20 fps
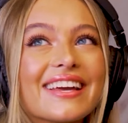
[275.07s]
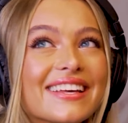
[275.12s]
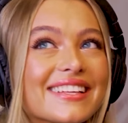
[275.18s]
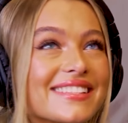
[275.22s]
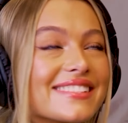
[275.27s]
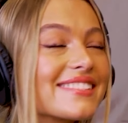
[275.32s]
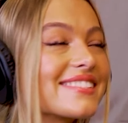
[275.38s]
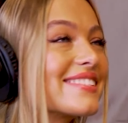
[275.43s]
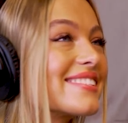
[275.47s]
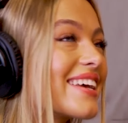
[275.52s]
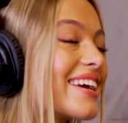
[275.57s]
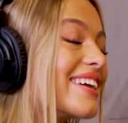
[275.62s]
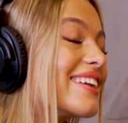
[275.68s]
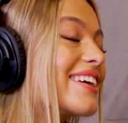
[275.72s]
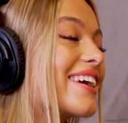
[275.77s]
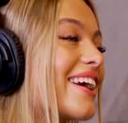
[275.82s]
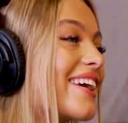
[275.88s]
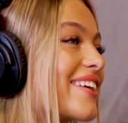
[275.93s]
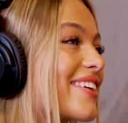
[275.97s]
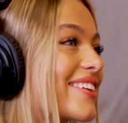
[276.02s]
insane to
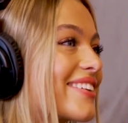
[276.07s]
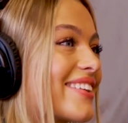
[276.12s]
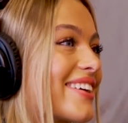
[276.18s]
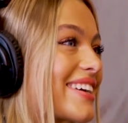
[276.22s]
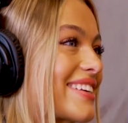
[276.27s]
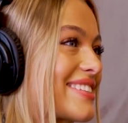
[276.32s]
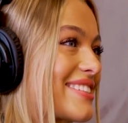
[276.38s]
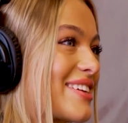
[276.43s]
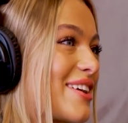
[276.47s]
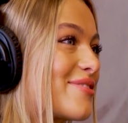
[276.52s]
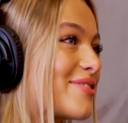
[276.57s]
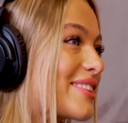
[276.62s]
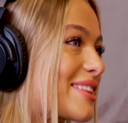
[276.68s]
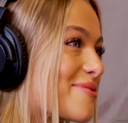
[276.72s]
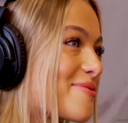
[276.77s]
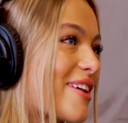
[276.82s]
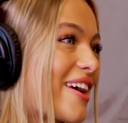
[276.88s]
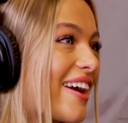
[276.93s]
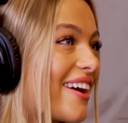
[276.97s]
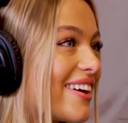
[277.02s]
get her like stuff in the
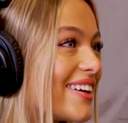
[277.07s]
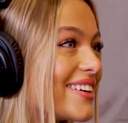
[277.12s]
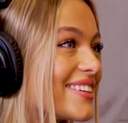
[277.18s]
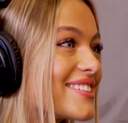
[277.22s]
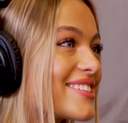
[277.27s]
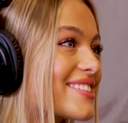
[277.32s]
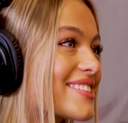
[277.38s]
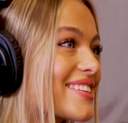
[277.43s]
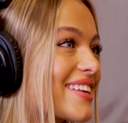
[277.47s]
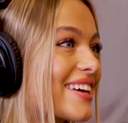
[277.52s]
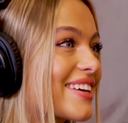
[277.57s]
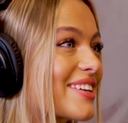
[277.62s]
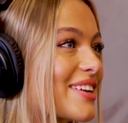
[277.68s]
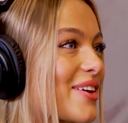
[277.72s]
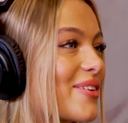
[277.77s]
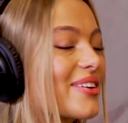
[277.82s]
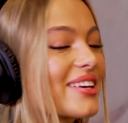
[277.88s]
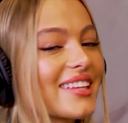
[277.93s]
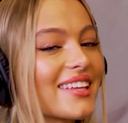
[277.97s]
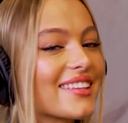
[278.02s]
mail and just like
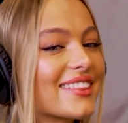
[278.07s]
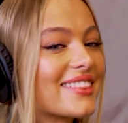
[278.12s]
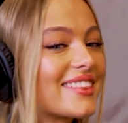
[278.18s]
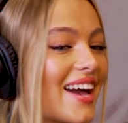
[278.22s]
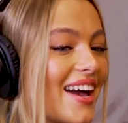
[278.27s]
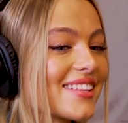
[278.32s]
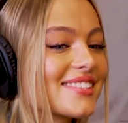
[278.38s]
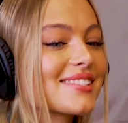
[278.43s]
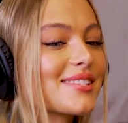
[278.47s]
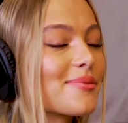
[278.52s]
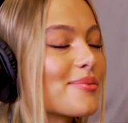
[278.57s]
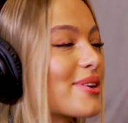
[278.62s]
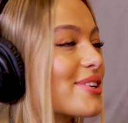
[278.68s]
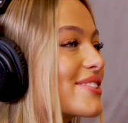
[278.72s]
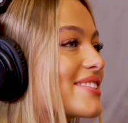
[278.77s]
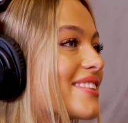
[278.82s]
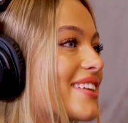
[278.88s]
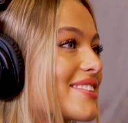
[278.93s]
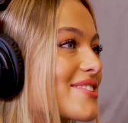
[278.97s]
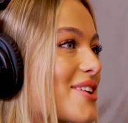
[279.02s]
knowing that that's the
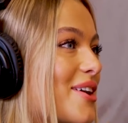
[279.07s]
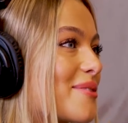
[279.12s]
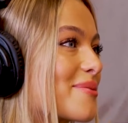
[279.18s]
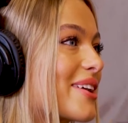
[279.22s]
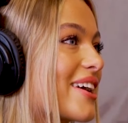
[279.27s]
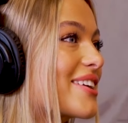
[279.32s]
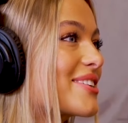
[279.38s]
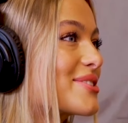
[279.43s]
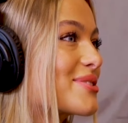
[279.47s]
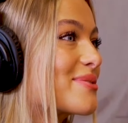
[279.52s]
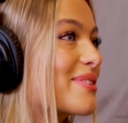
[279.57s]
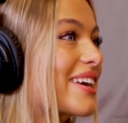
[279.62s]
person that taught me how to do